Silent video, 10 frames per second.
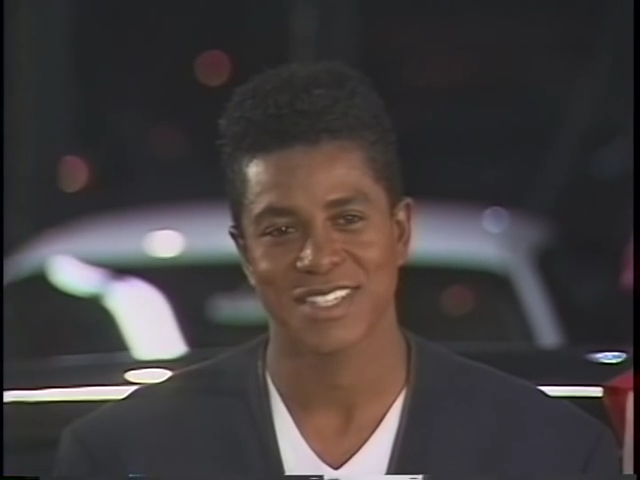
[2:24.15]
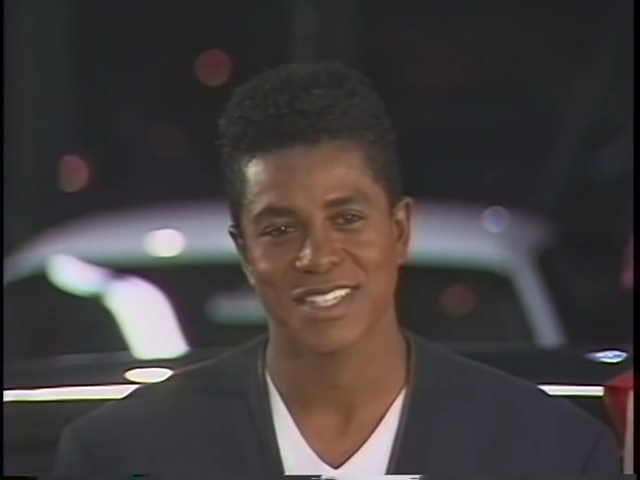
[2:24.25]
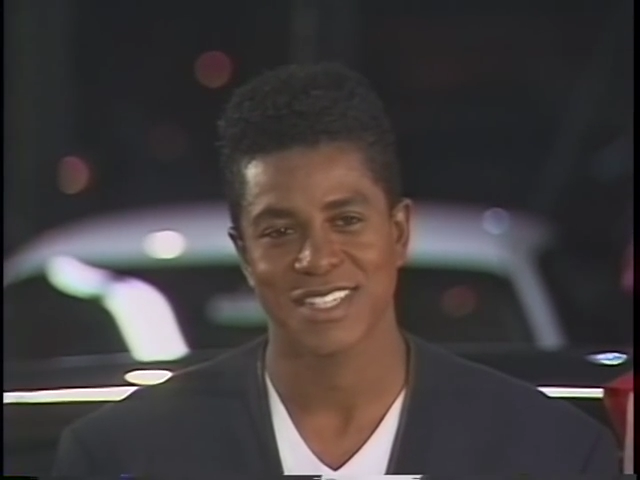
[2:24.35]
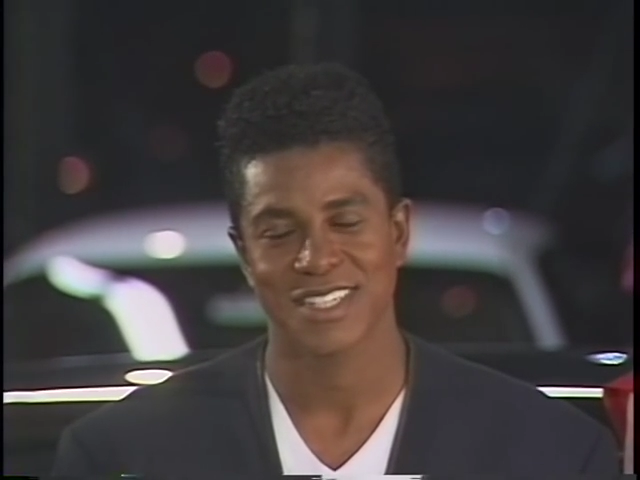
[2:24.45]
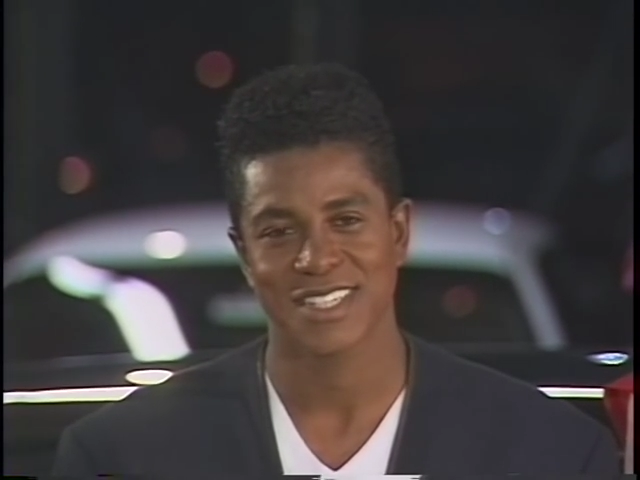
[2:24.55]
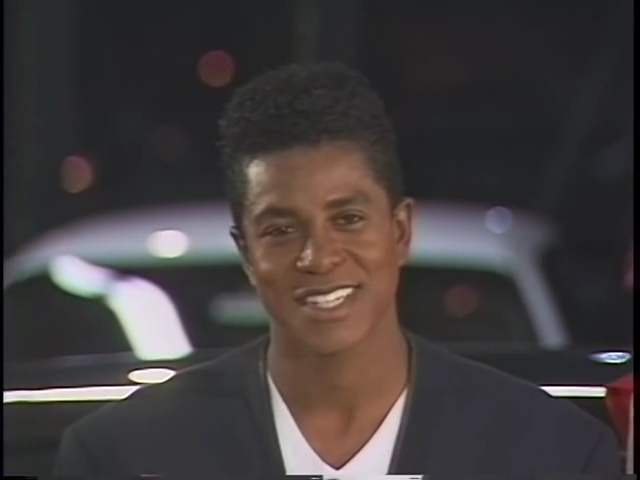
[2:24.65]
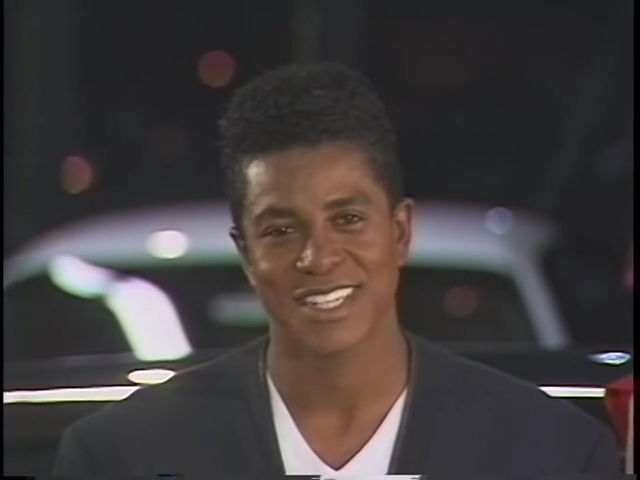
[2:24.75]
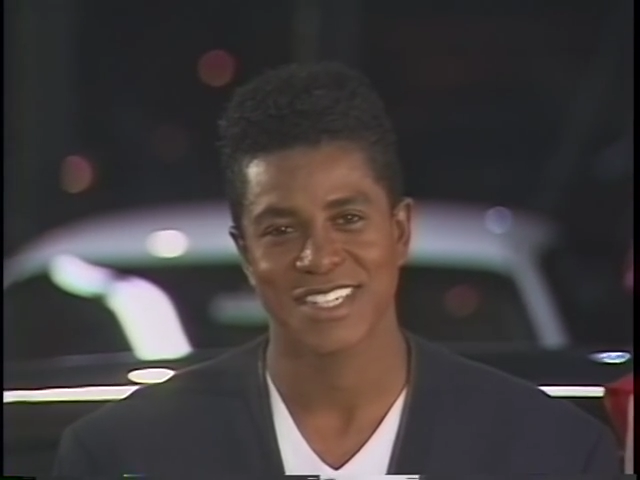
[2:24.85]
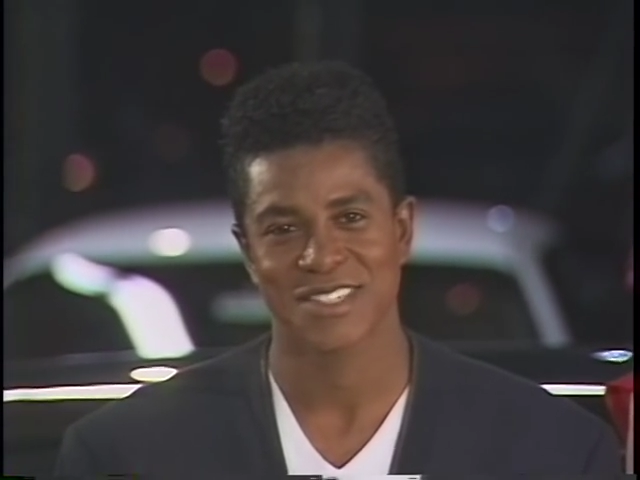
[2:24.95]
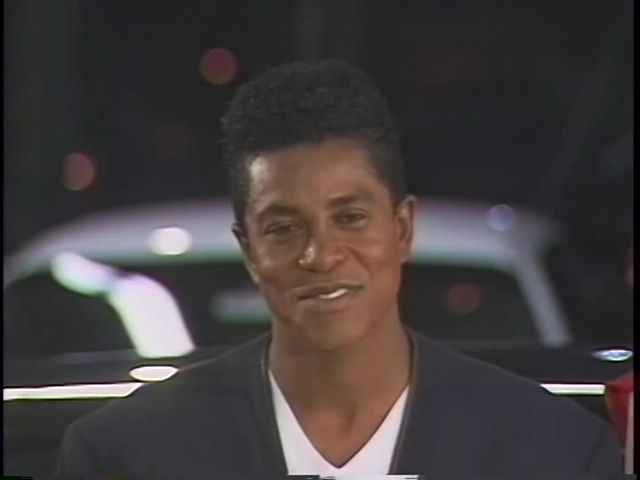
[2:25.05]
Okay,
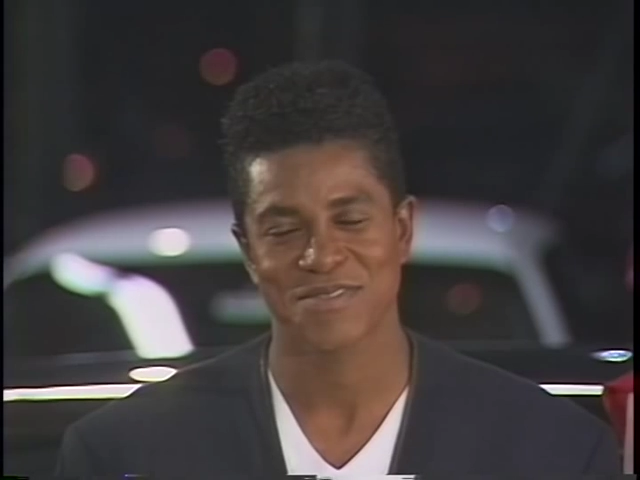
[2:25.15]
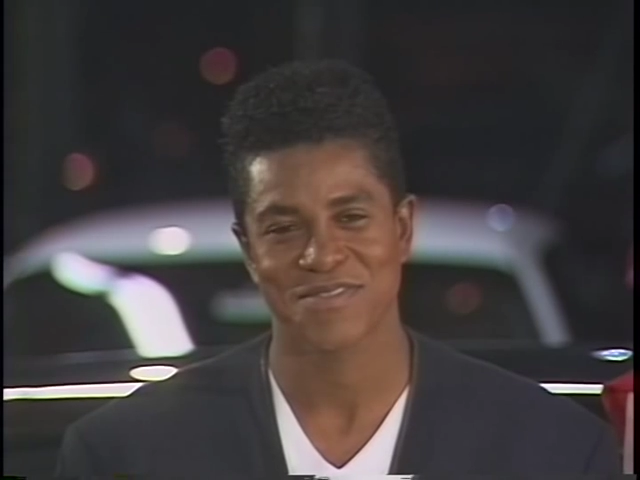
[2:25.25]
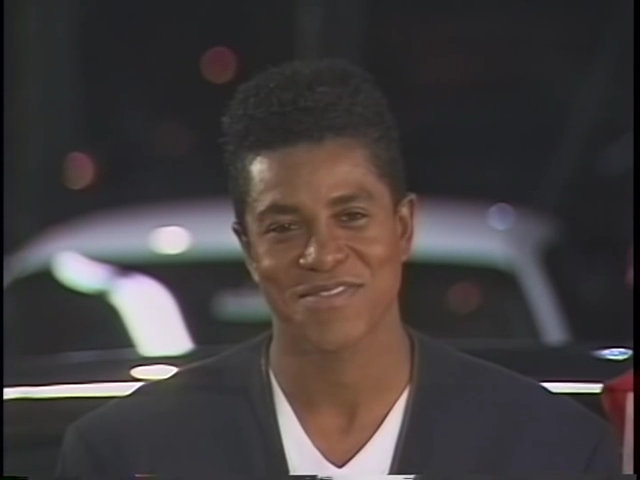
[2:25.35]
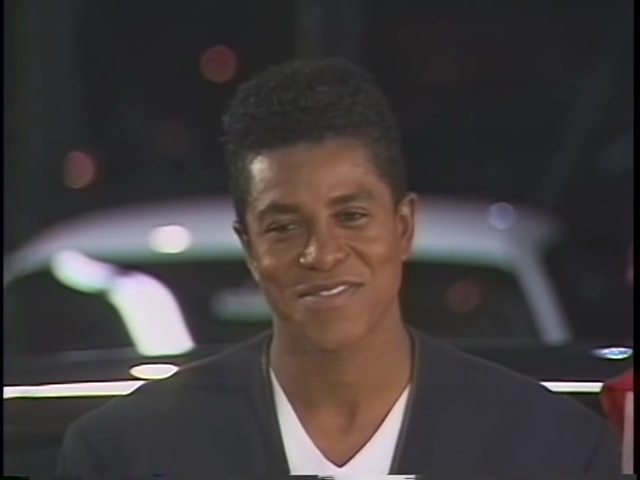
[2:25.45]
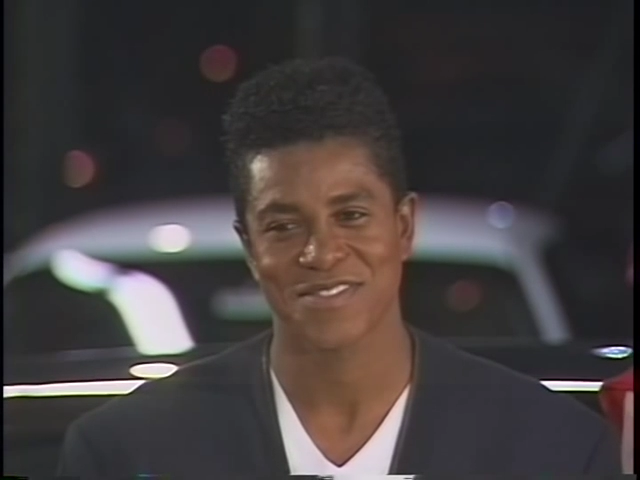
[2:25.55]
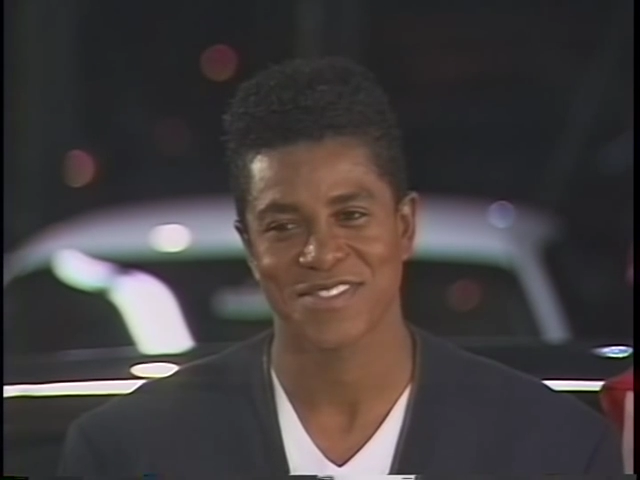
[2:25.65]
quiet, please.